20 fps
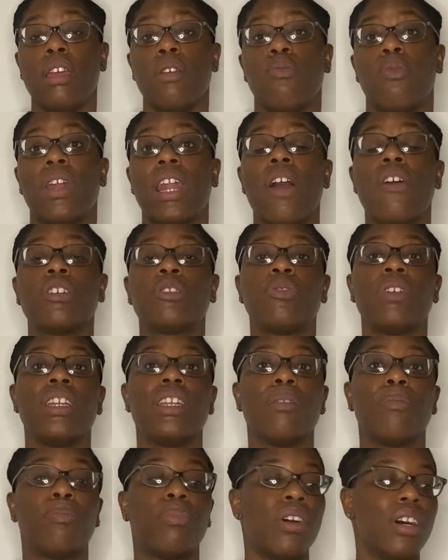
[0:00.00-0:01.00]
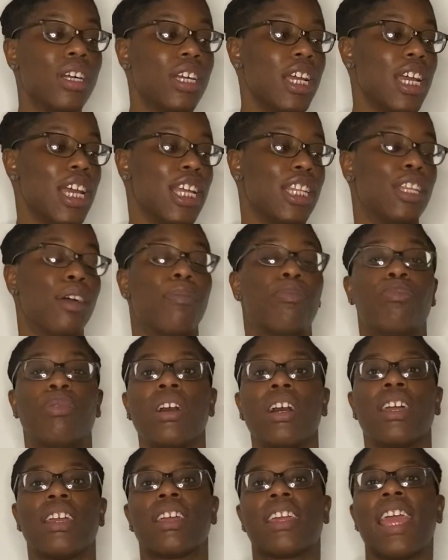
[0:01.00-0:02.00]
When I was reading the
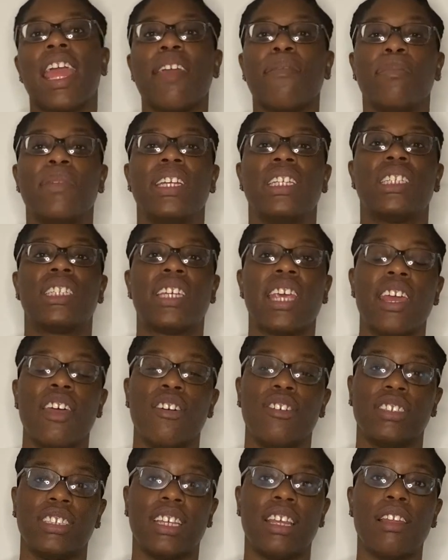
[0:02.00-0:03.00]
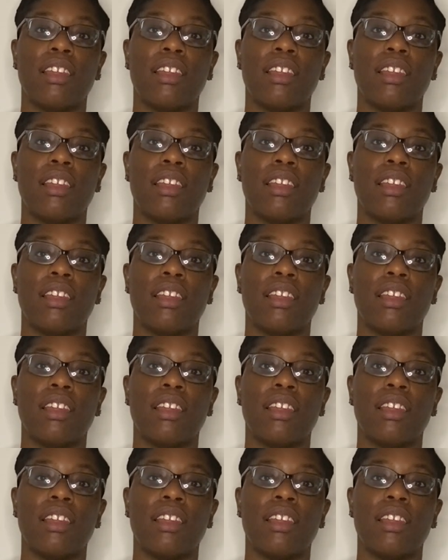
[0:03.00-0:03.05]
book gave me chills.